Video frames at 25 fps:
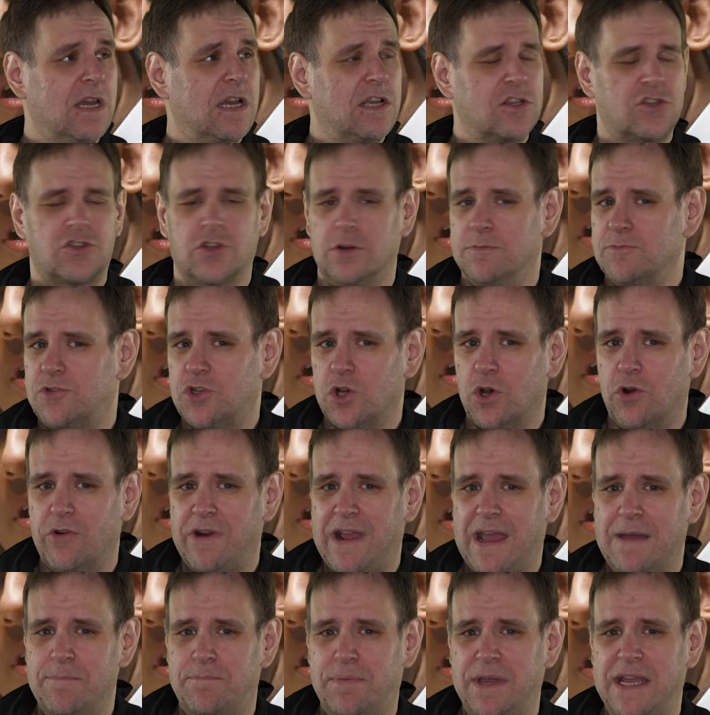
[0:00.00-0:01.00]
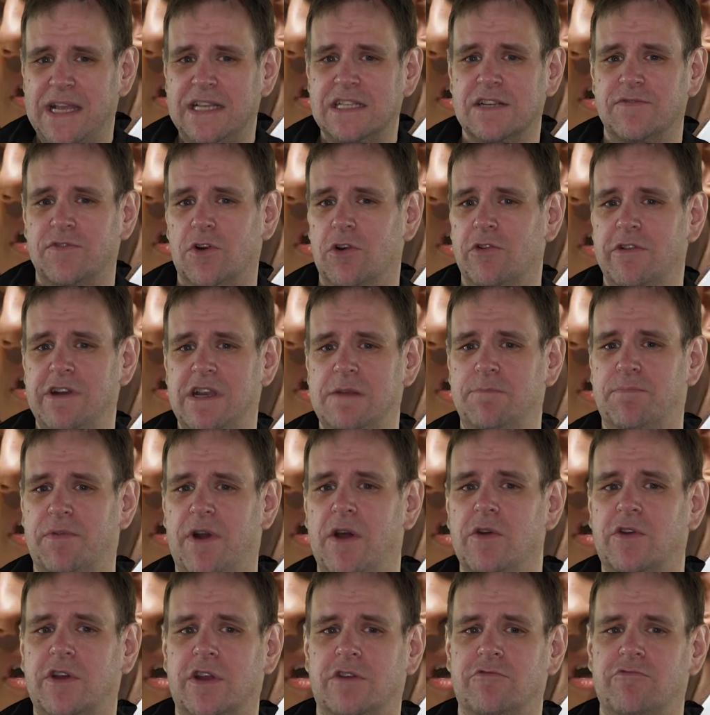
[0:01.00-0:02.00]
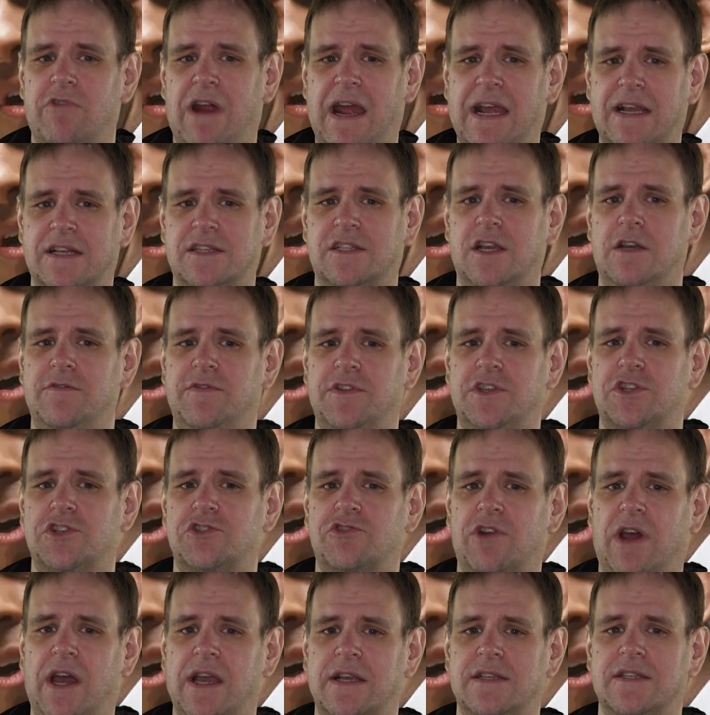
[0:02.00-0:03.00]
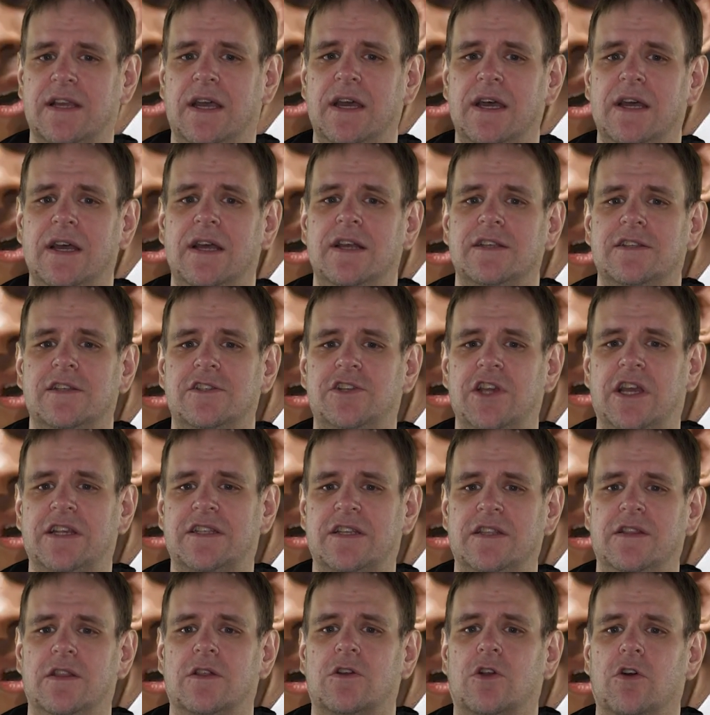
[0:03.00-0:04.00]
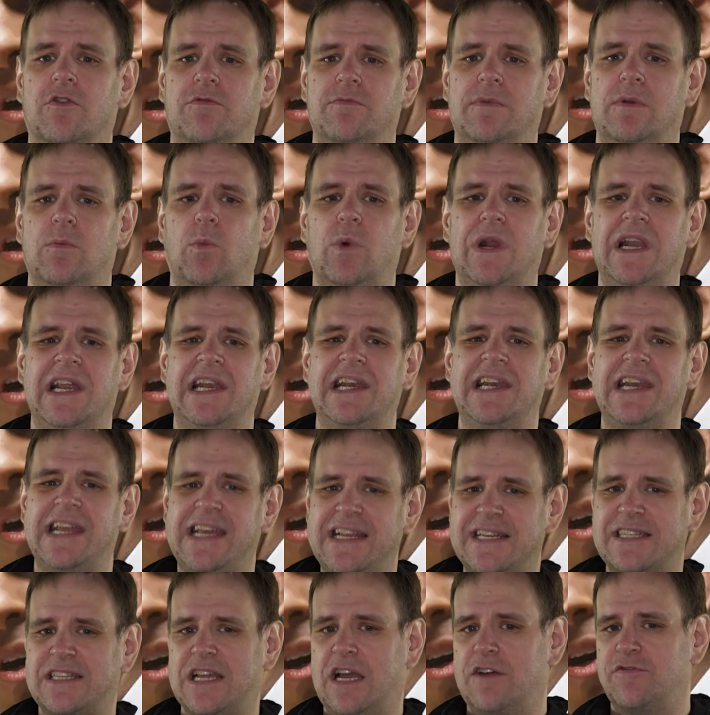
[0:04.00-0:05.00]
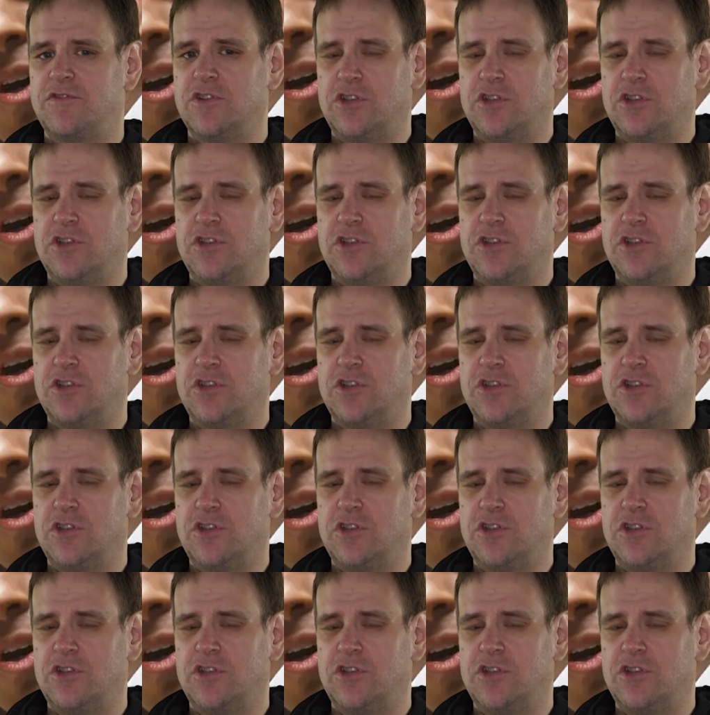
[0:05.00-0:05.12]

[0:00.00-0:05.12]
Some Tory MPs have already broken ranks over the strikes, suggesting that the government will at least have